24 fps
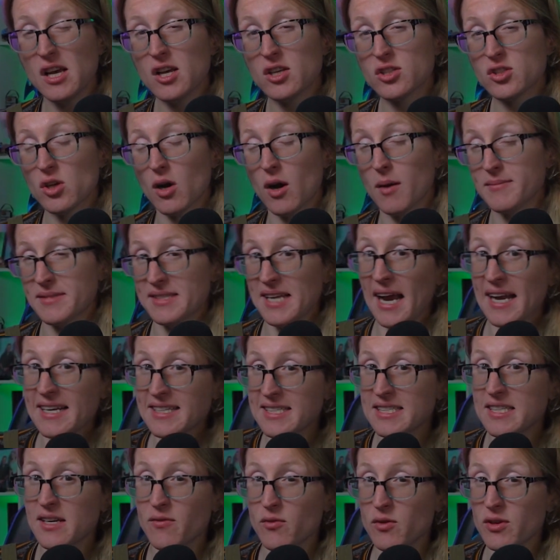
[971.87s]
So I'm
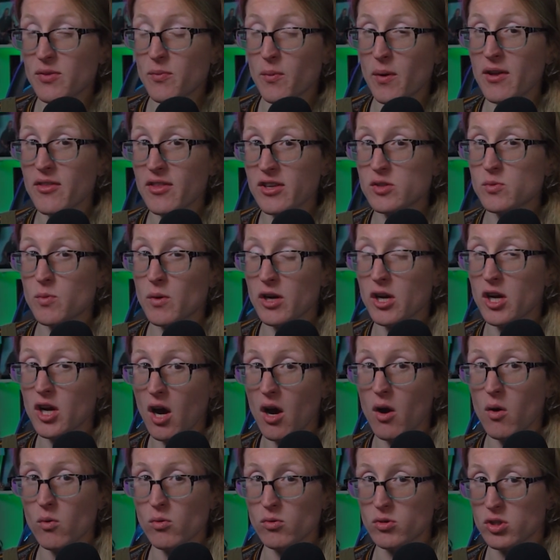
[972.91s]
tentative with where this one
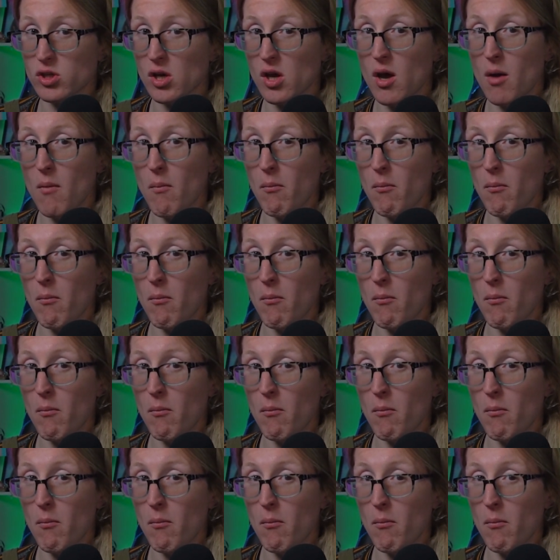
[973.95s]
goes,